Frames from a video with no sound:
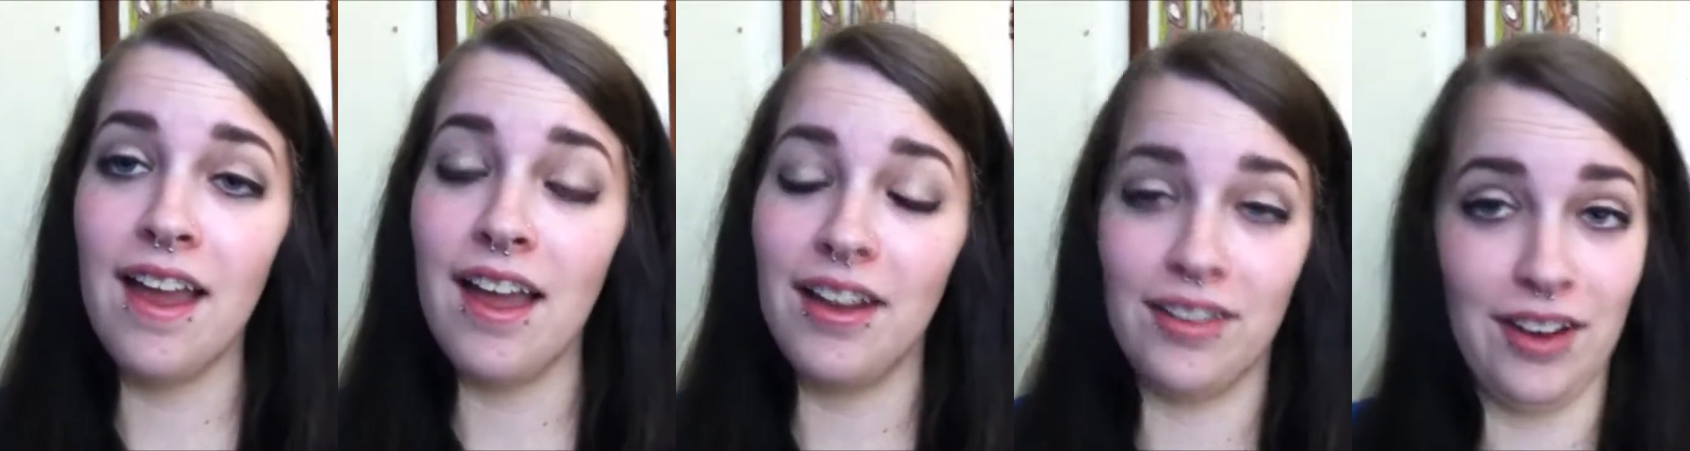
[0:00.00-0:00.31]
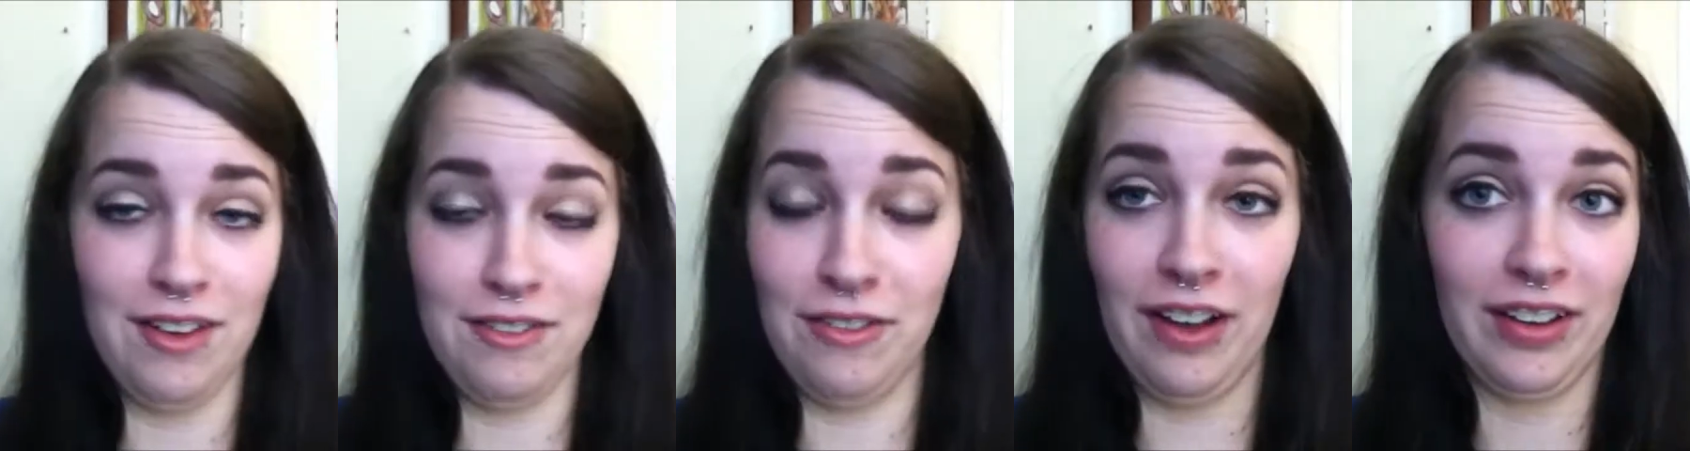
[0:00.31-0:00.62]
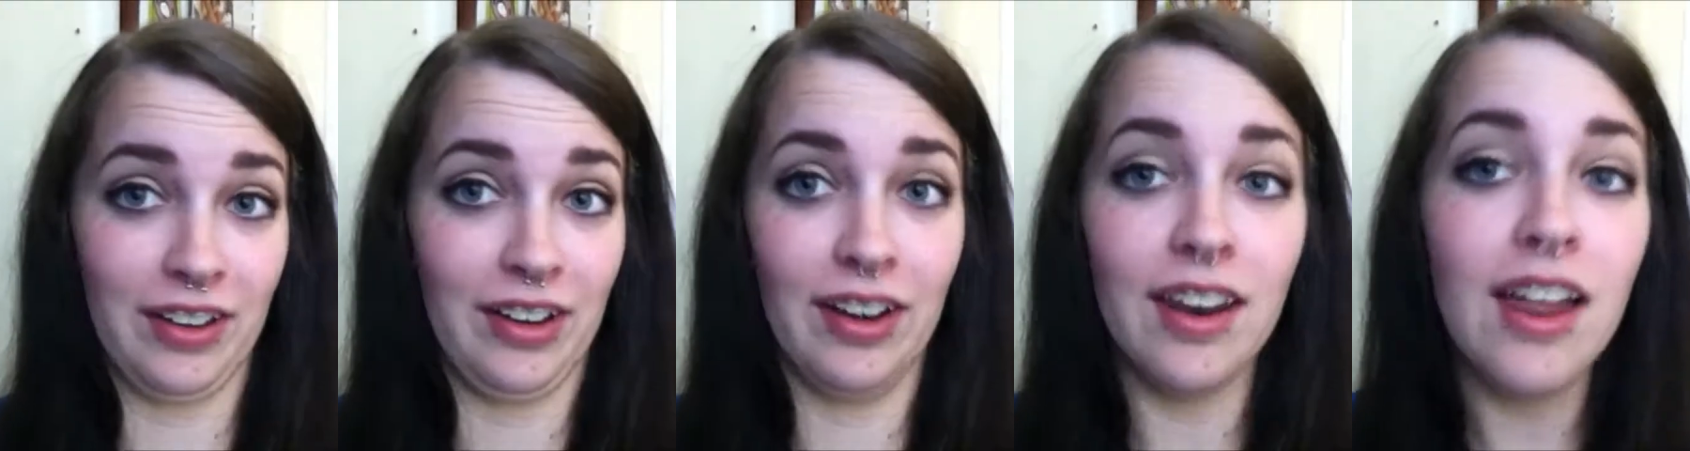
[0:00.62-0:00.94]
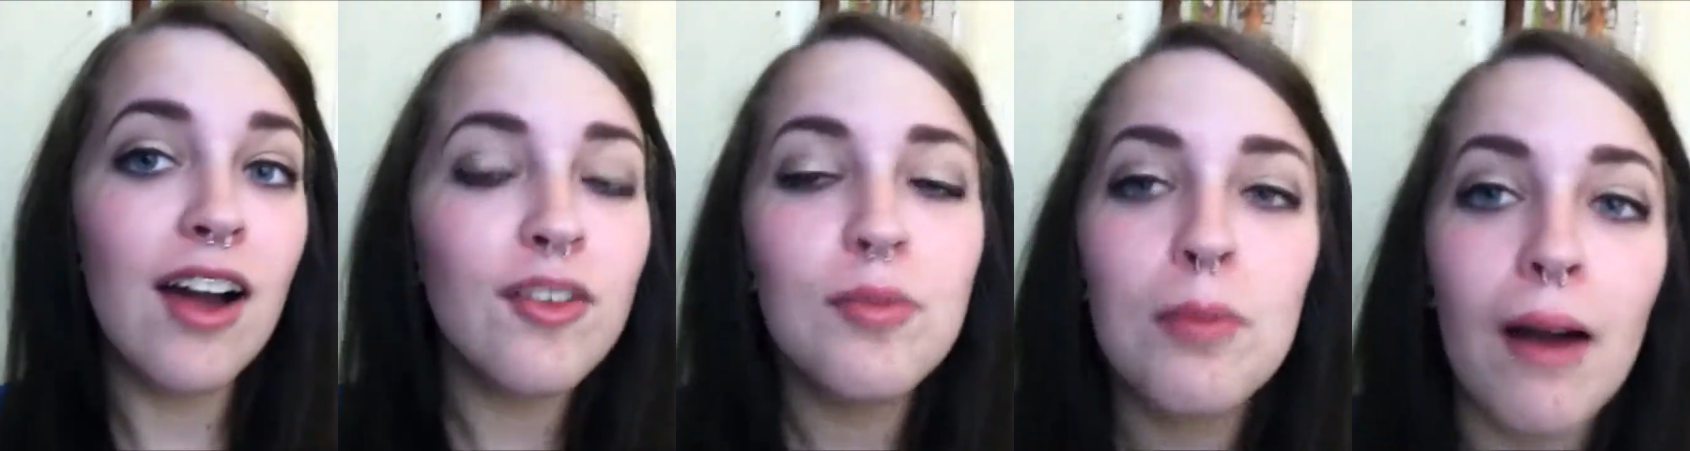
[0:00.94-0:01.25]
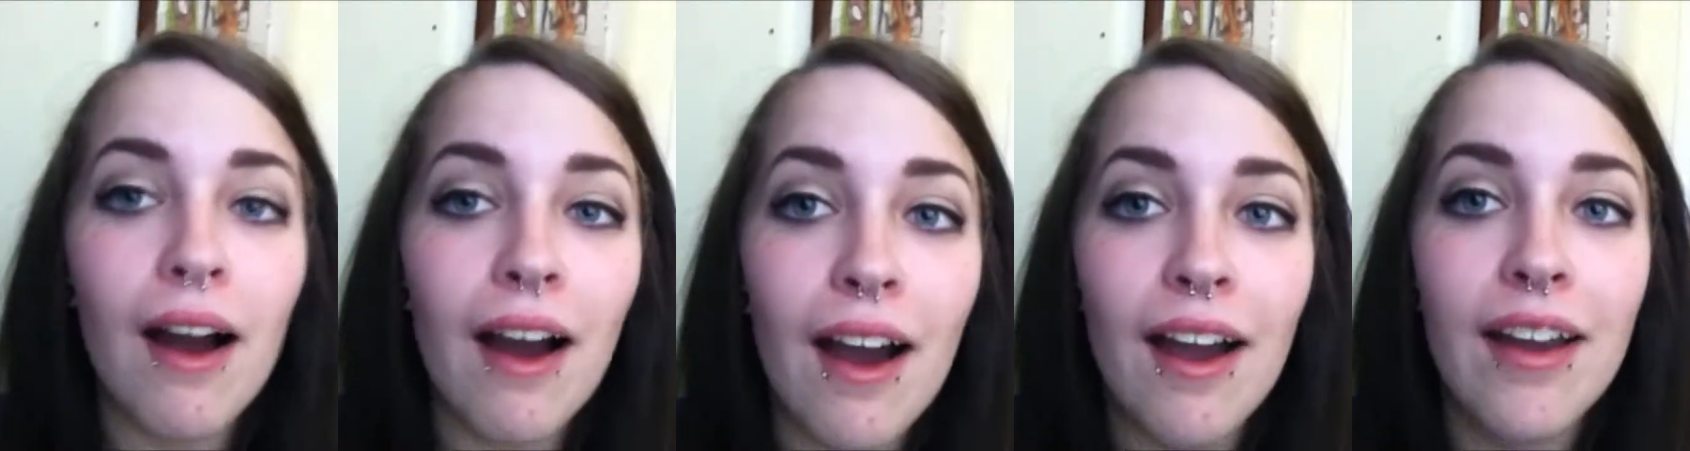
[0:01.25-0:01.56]
and I fucking love
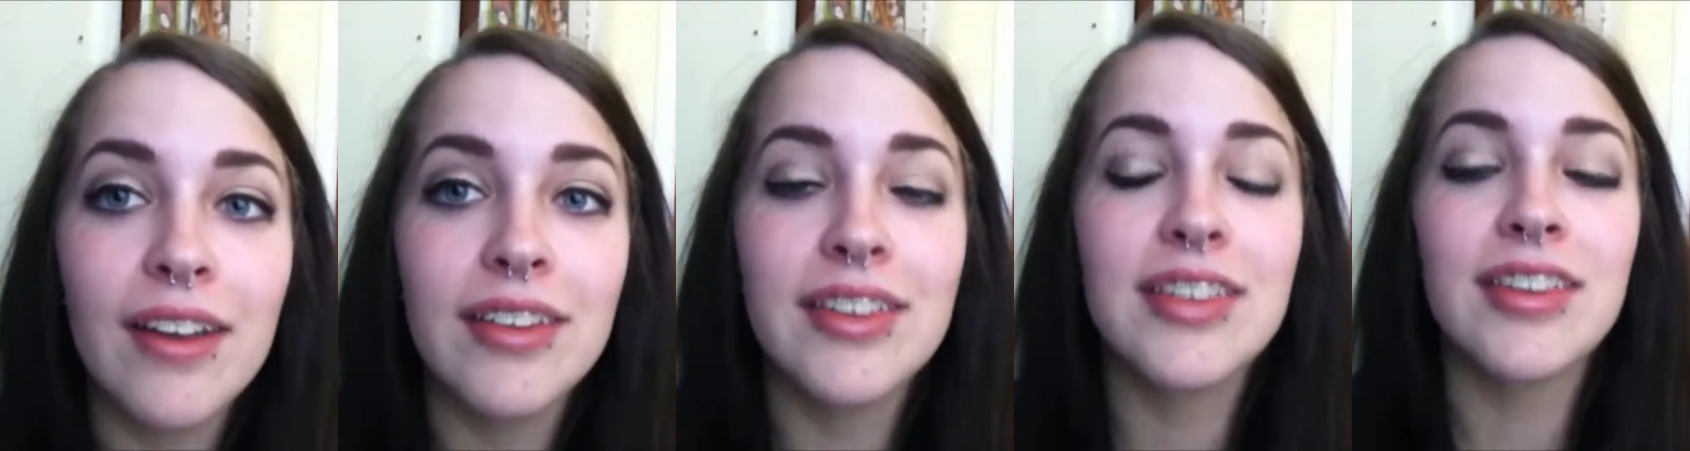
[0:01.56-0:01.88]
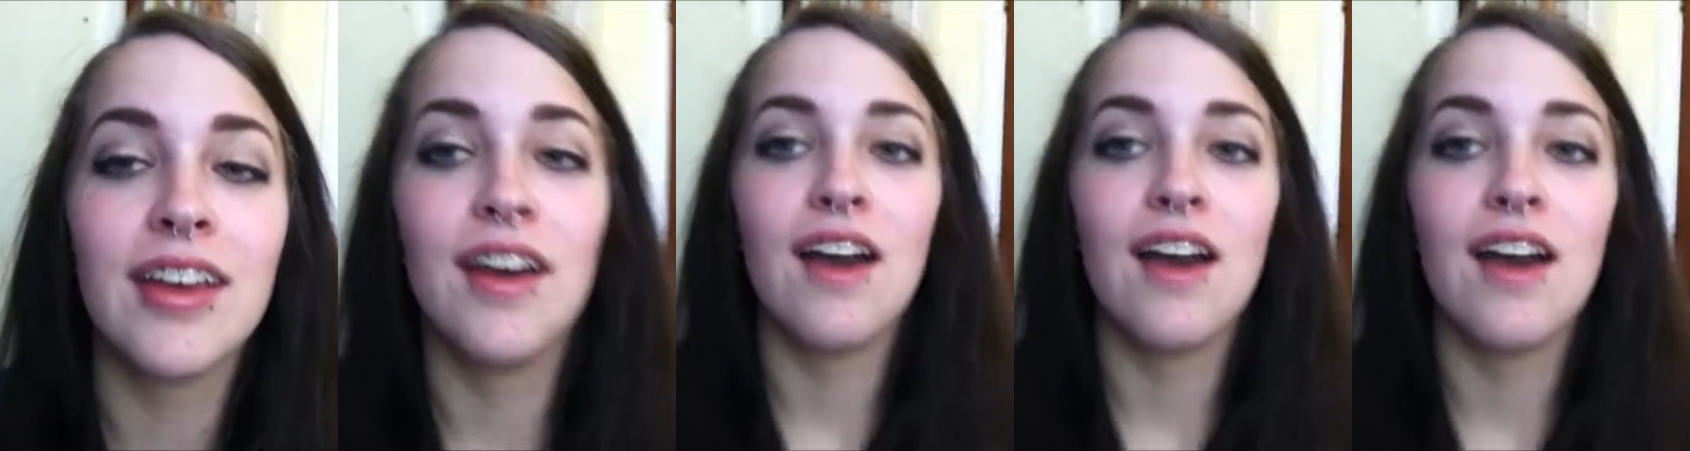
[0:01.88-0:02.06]
pies.